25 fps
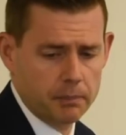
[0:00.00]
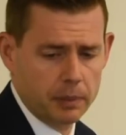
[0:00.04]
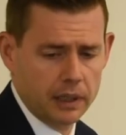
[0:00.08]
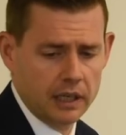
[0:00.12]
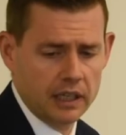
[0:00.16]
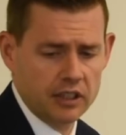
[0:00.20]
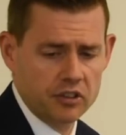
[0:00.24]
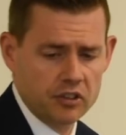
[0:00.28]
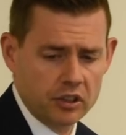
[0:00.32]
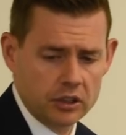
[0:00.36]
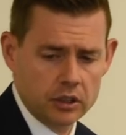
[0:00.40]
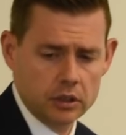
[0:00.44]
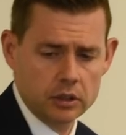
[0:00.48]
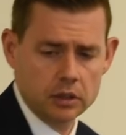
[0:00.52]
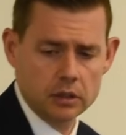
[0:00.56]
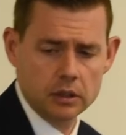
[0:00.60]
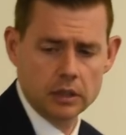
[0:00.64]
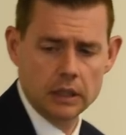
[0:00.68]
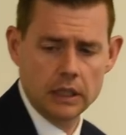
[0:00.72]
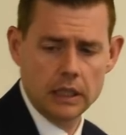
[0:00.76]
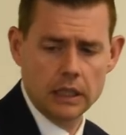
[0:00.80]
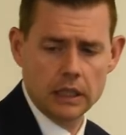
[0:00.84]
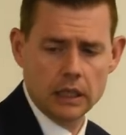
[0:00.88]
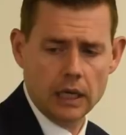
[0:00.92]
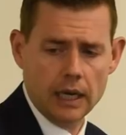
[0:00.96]

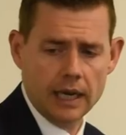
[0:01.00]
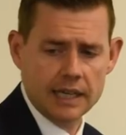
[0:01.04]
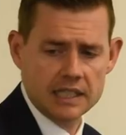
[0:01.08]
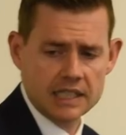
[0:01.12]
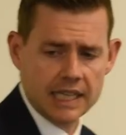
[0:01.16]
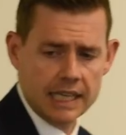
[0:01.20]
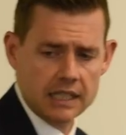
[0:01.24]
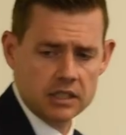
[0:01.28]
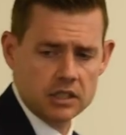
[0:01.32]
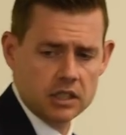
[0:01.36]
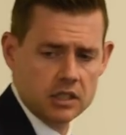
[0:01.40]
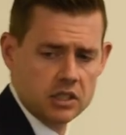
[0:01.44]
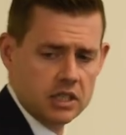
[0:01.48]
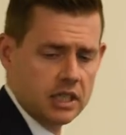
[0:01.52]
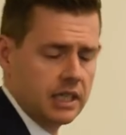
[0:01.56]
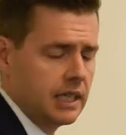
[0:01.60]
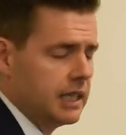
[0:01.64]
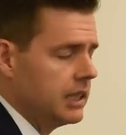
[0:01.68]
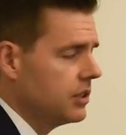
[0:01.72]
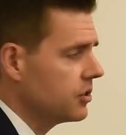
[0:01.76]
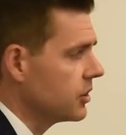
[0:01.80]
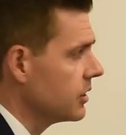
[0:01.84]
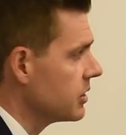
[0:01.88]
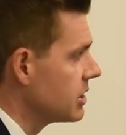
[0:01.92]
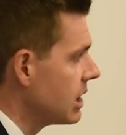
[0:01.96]
political
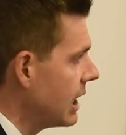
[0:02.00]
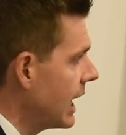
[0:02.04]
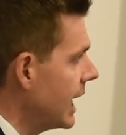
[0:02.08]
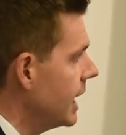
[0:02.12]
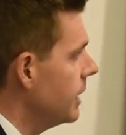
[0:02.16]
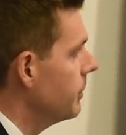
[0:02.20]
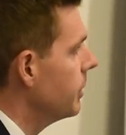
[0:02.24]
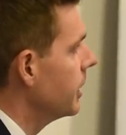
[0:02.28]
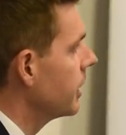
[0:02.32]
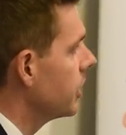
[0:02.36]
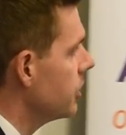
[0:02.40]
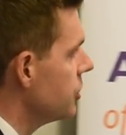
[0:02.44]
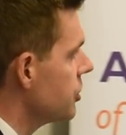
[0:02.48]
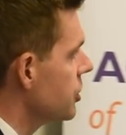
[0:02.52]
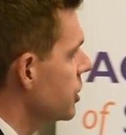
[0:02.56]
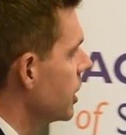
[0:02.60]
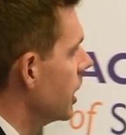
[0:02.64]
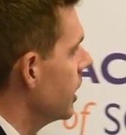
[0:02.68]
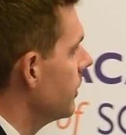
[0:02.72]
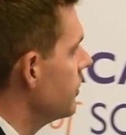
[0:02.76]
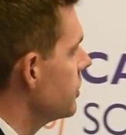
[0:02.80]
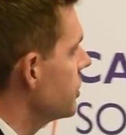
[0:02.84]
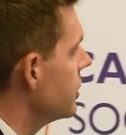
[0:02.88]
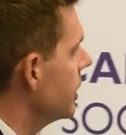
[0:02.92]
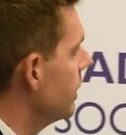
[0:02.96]
identities as Labour,
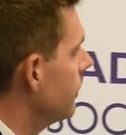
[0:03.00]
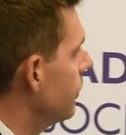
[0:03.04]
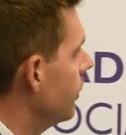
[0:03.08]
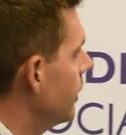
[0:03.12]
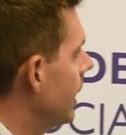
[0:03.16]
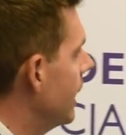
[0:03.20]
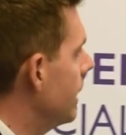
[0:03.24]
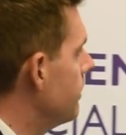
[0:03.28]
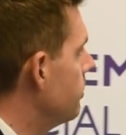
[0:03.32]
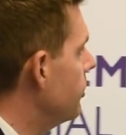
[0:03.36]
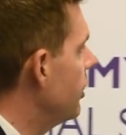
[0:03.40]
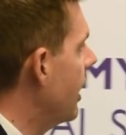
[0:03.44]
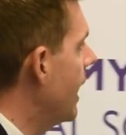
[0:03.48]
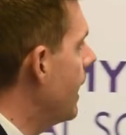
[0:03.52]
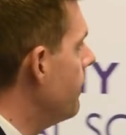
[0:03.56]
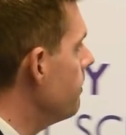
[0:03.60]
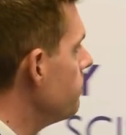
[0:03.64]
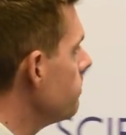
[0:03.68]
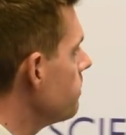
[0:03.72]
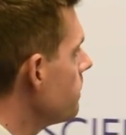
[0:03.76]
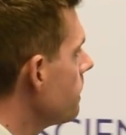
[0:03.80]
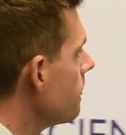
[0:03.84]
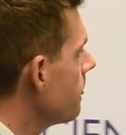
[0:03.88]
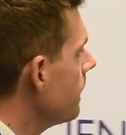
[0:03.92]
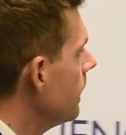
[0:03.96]
Conservative or Lib
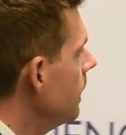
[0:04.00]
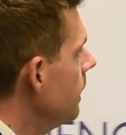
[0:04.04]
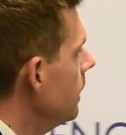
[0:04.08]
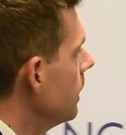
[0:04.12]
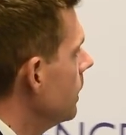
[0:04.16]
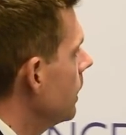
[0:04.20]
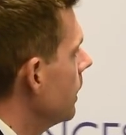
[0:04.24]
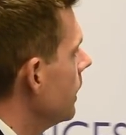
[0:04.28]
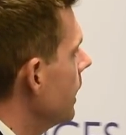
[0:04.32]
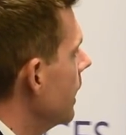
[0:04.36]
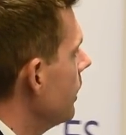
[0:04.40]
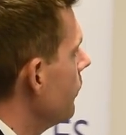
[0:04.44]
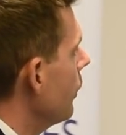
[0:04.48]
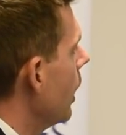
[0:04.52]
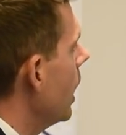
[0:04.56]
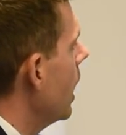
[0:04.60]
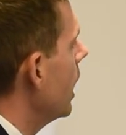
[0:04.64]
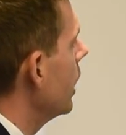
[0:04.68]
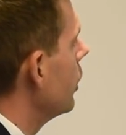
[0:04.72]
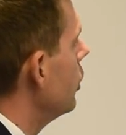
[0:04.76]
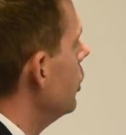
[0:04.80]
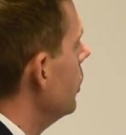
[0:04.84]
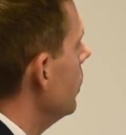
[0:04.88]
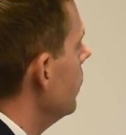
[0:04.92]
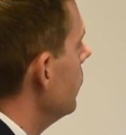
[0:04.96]
Dem. And they've
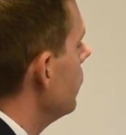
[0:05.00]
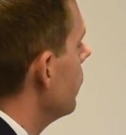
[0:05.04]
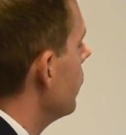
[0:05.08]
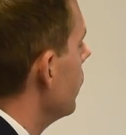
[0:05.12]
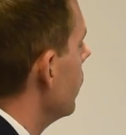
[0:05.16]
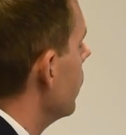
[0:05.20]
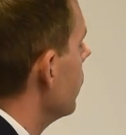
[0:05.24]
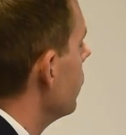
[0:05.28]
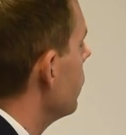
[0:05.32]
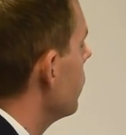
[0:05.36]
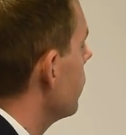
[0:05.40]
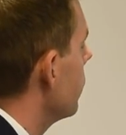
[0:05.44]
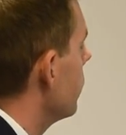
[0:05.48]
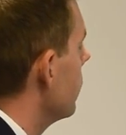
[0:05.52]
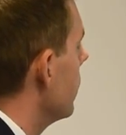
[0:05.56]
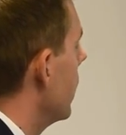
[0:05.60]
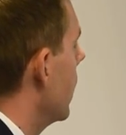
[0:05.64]
argued that